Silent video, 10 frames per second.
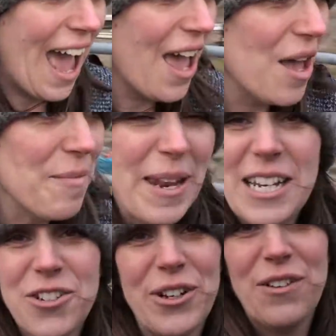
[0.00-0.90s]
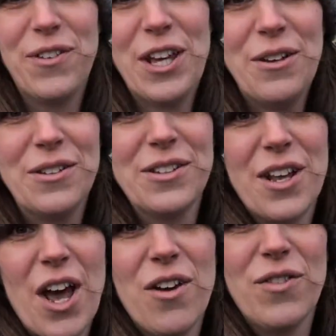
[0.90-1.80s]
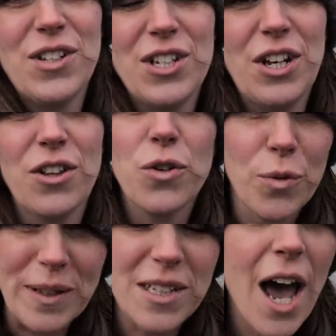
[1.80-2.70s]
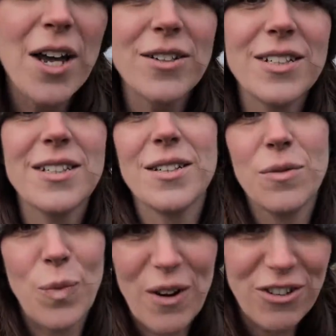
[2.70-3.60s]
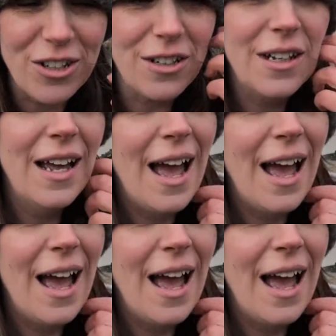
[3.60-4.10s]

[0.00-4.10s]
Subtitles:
and enjoy the views over to the North Wales coast, Wirral,